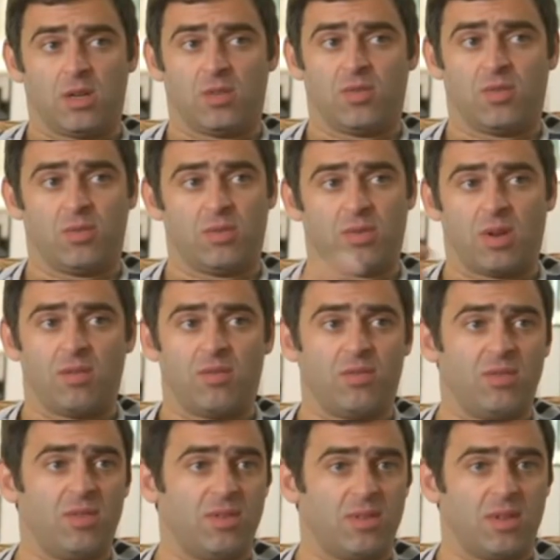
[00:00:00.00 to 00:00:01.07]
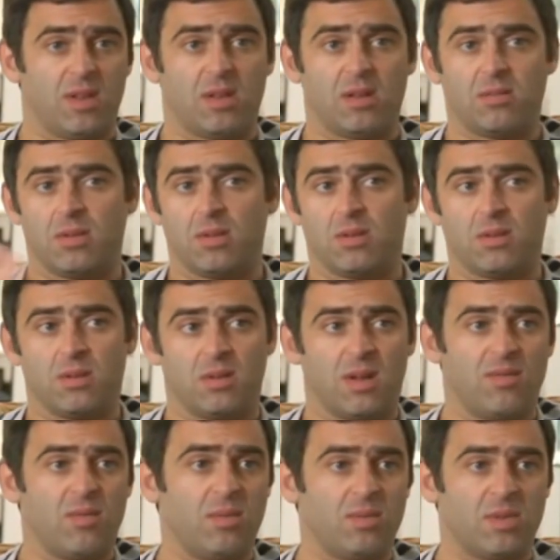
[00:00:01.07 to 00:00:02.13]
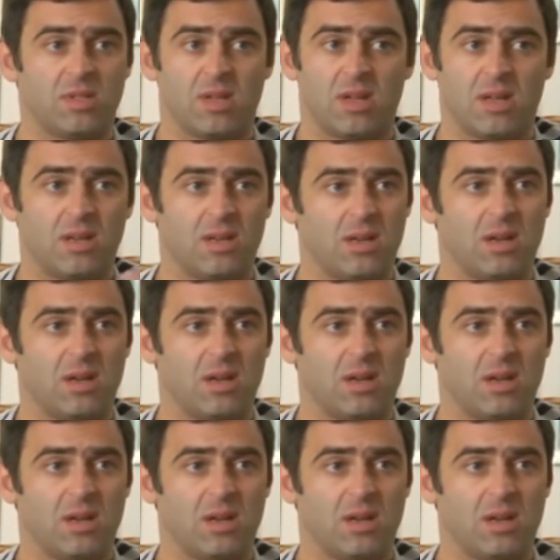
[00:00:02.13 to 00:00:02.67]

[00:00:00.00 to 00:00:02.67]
I just thought, go through the thing, do as everyone was saying,